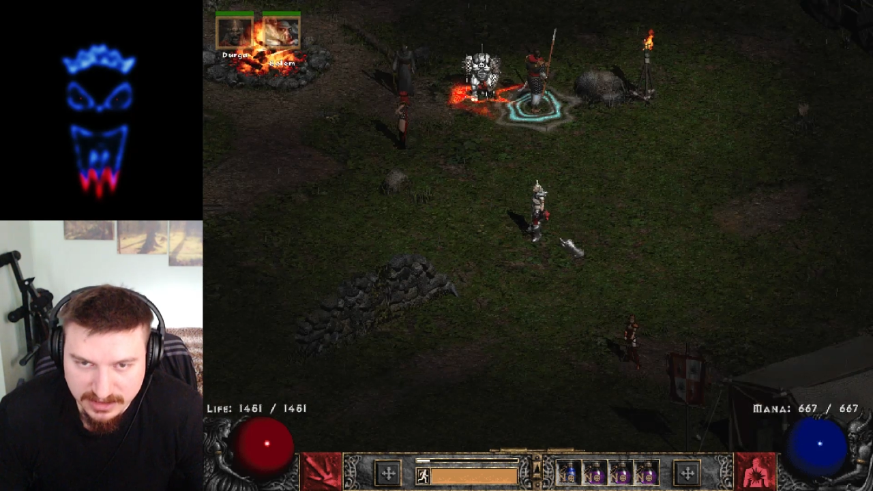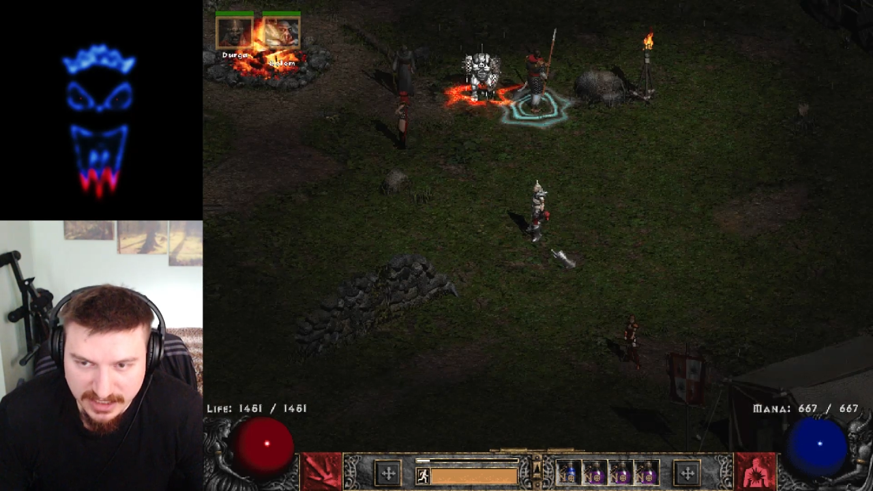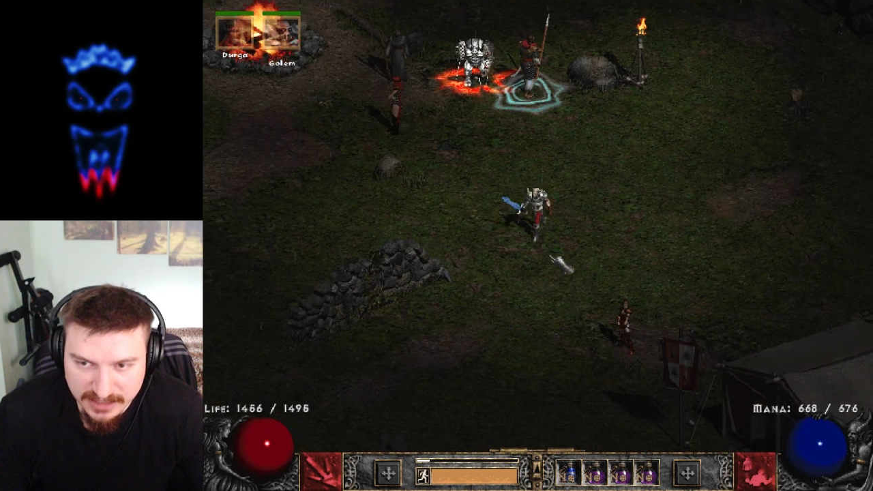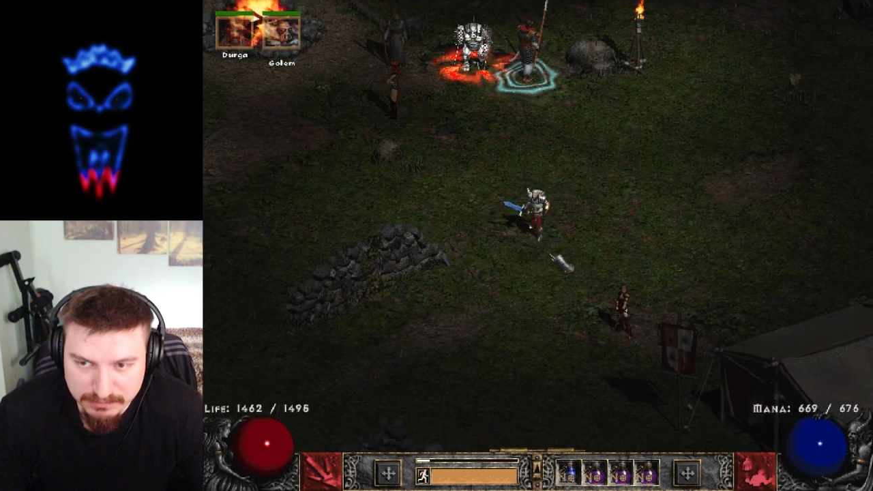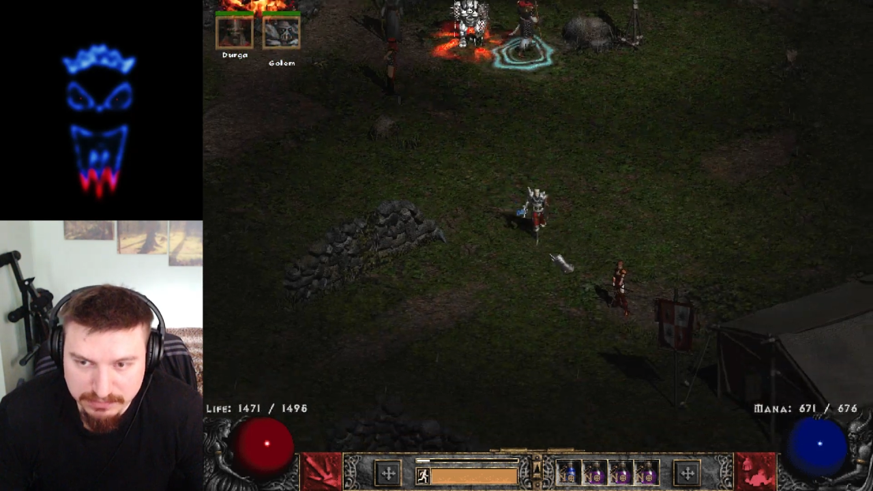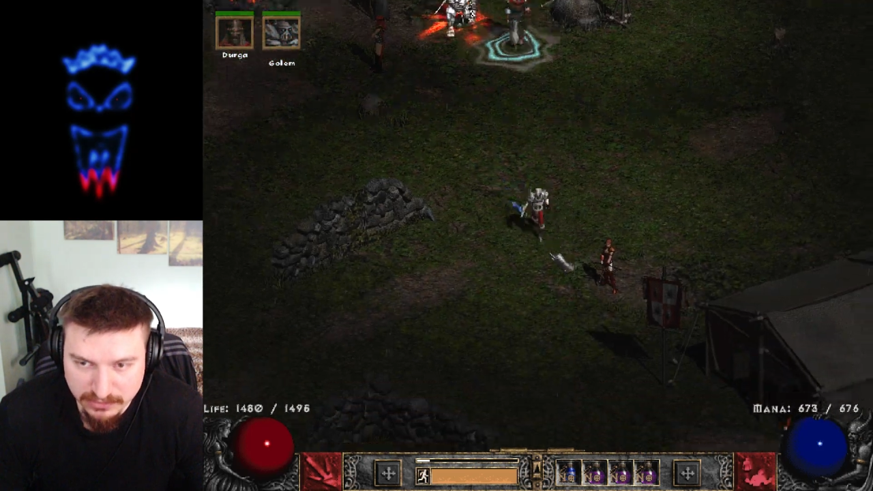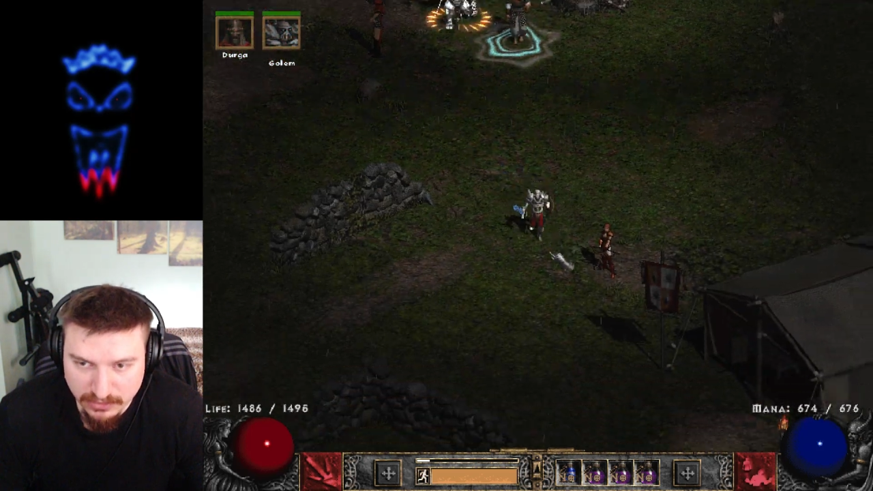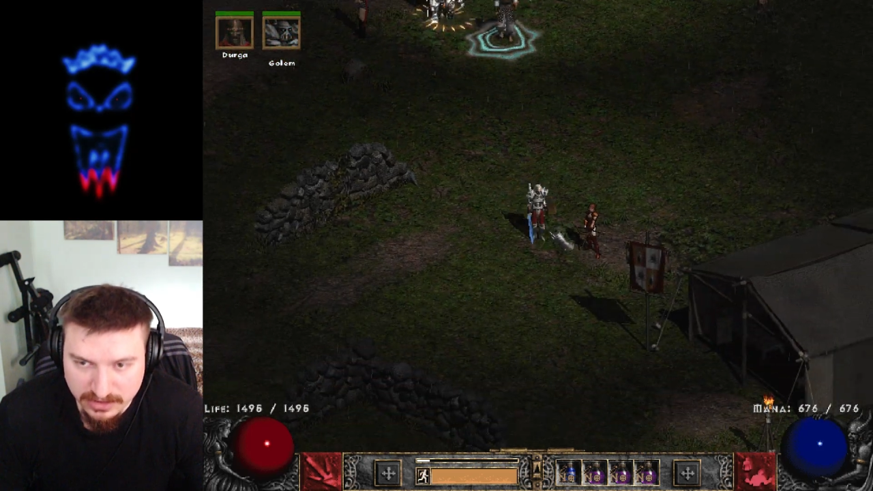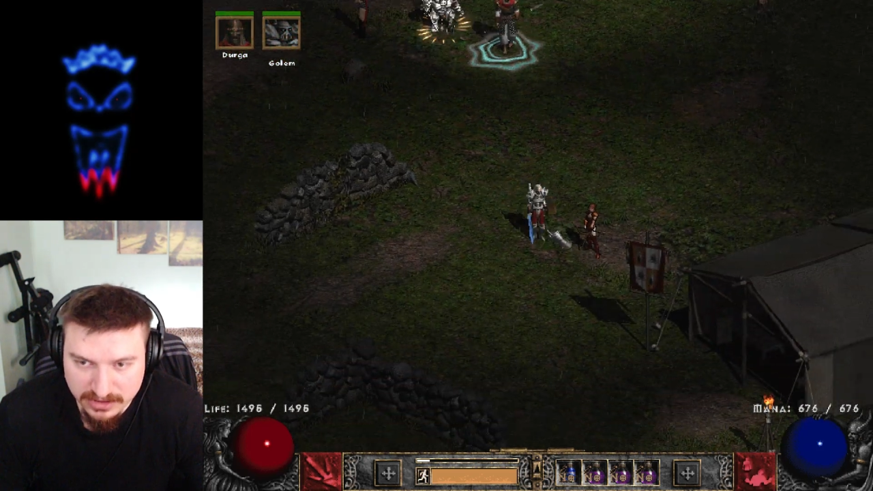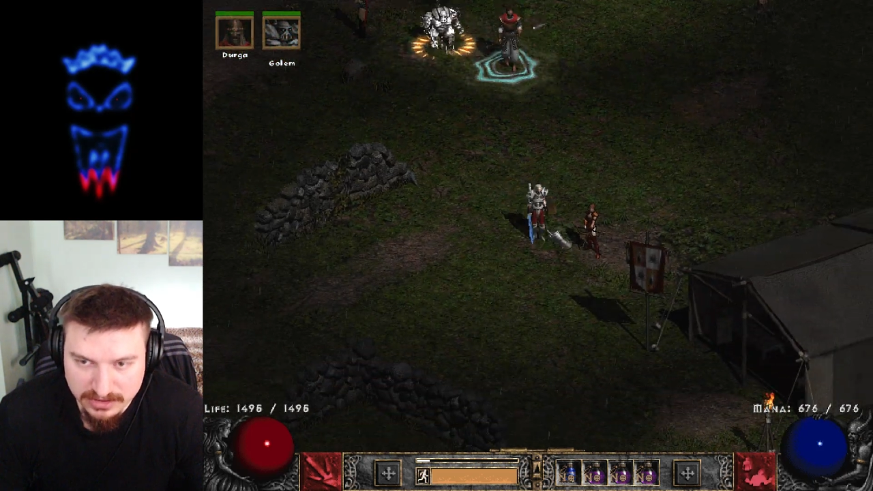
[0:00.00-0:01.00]
I
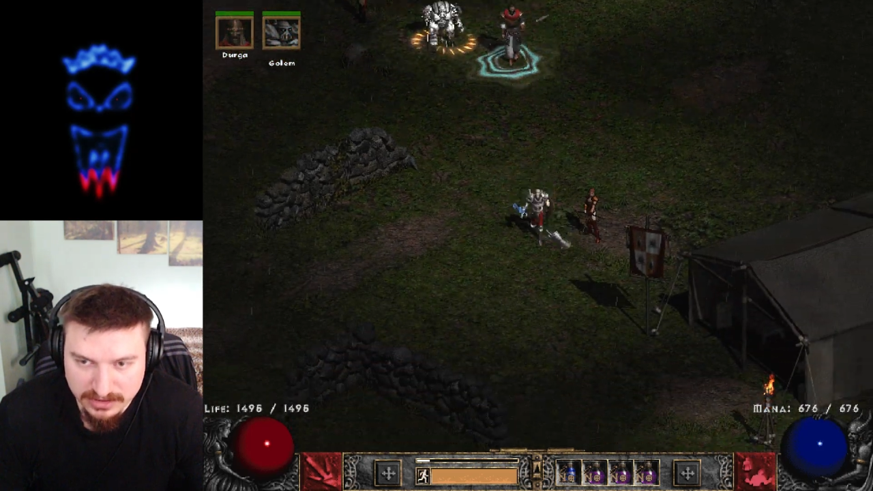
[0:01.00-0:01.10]
block a